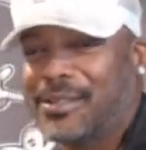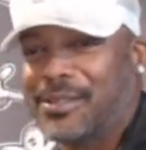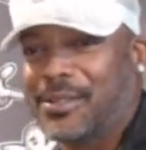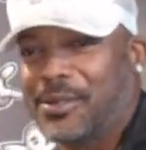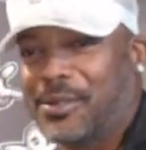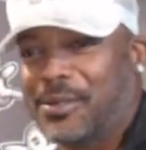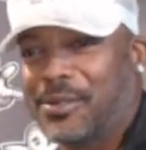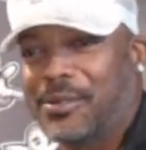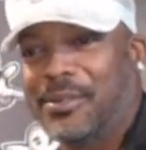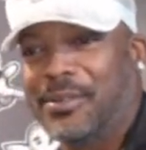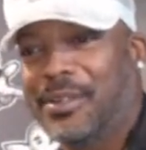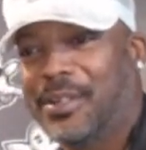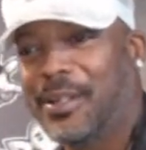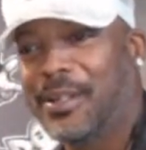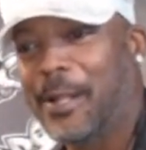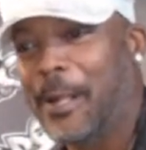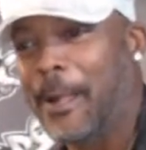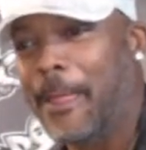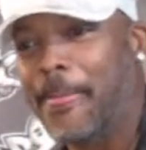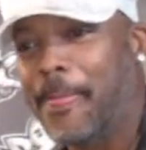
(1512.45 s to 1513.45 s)
So
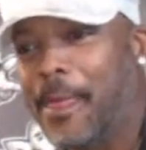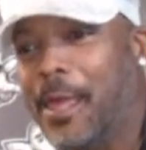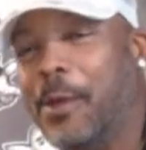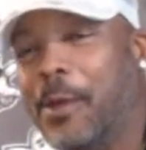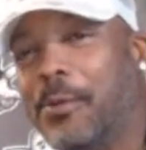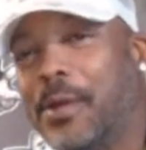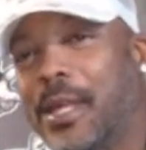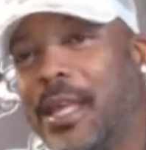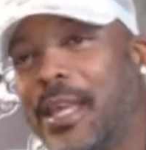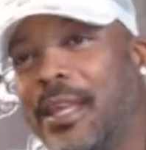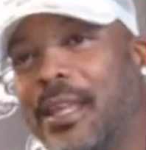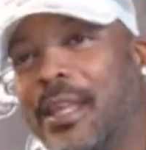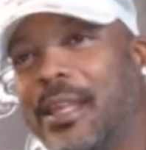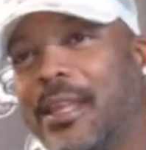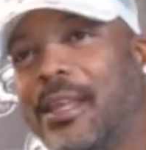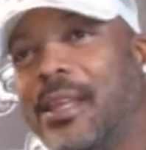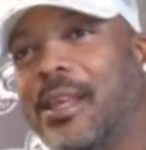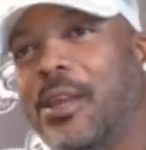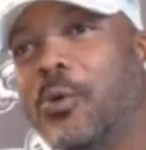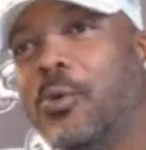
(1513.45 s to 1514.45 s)
it
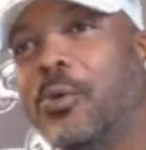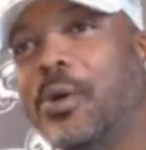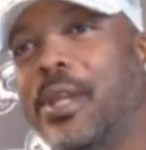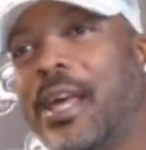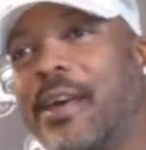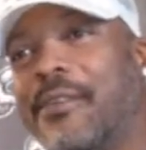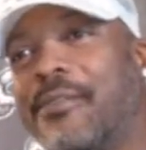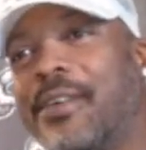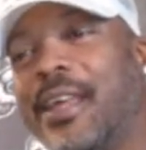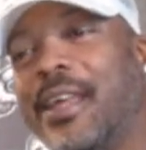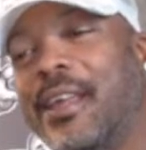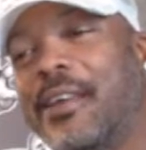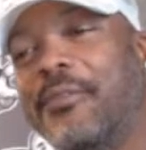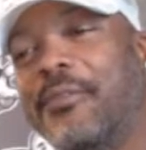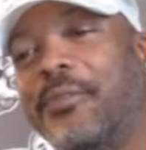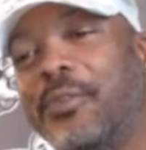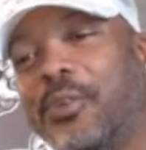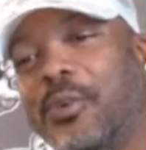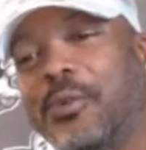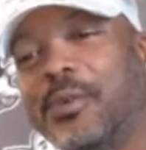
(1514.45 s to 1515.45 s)
whatever
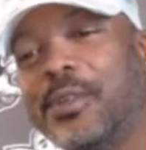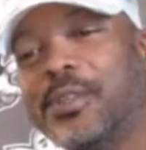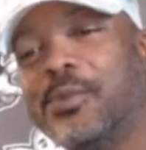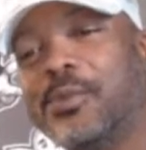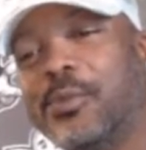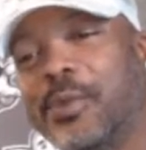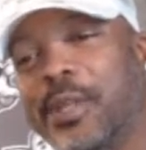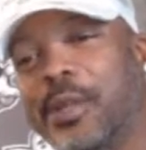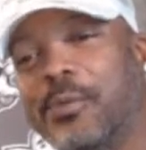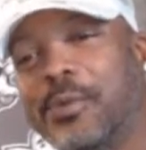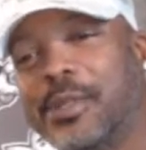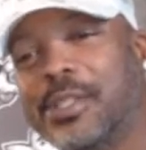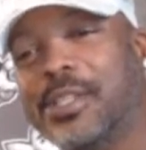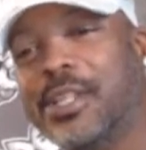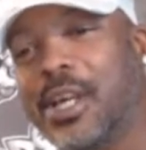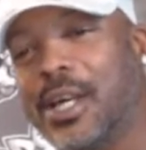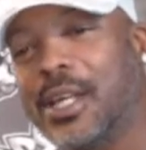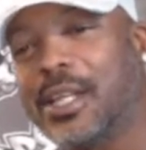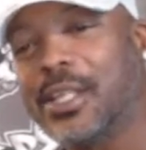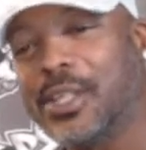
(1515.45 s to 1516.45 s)
influence we was
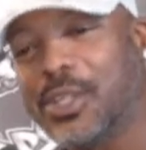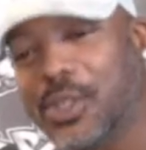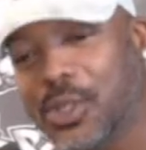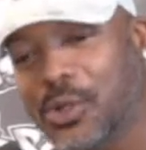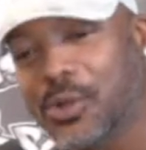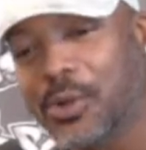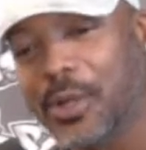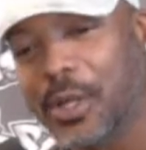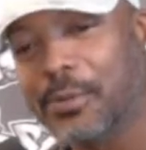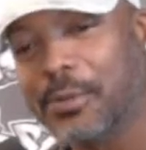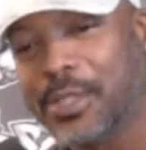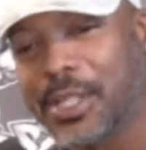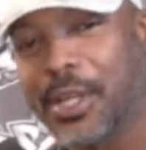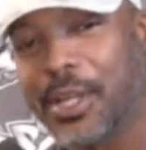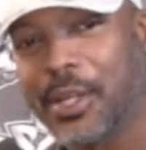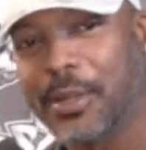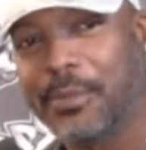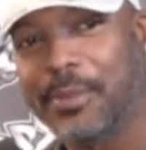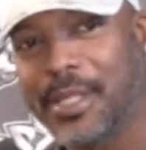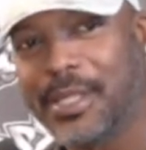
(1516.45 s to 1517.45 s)
gonna do, it was
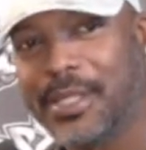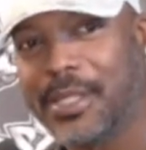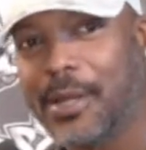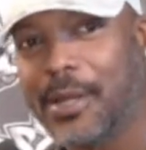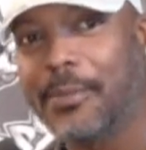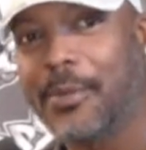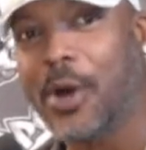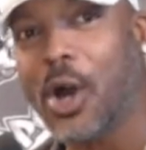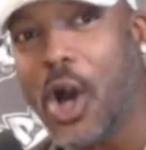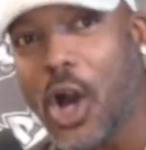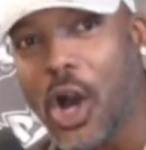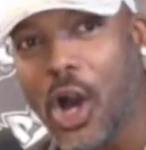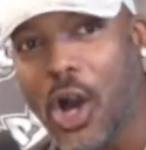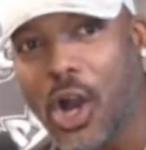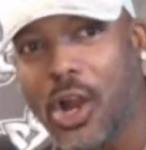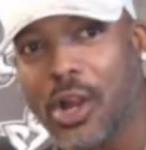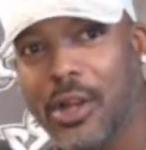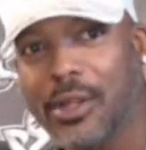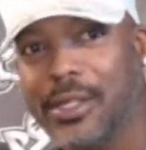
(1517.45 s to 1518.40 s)
gonna be something hard.